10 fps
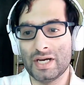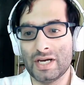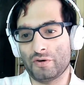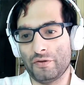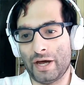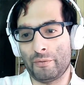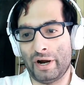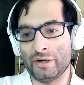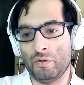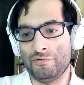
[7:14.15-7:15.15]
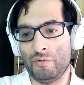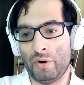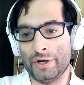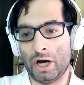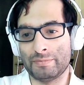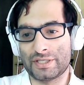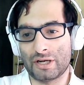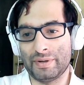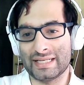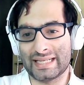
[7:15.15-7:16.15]
You've got that right, All for One. I'm
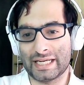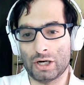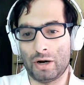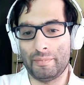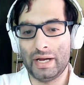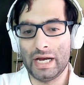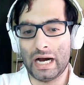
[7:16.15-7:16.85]
stubborn as they come.